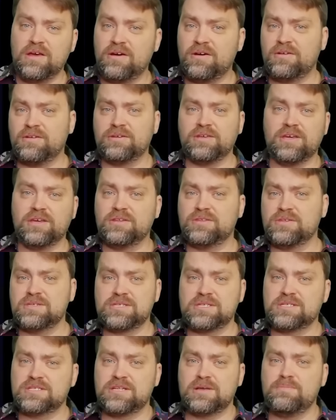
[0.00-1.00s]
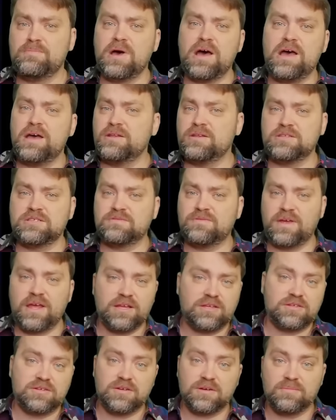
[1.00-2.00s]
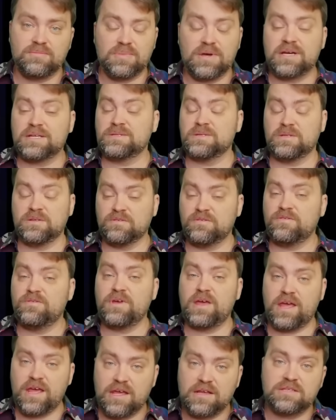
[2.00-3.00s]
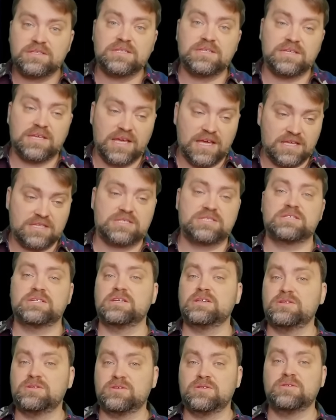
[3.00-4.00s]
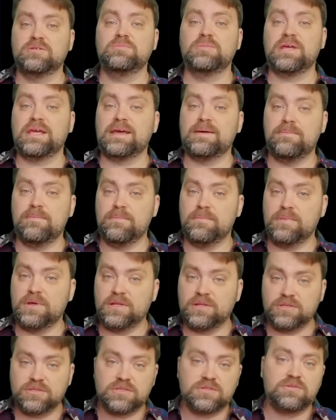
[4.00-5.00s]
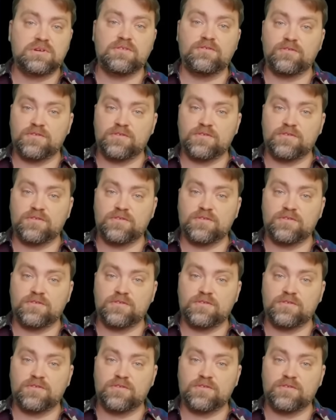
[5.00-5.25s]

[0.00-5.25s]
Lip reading: Okay, this is the miners' factory, but in fact, yes, it could be a military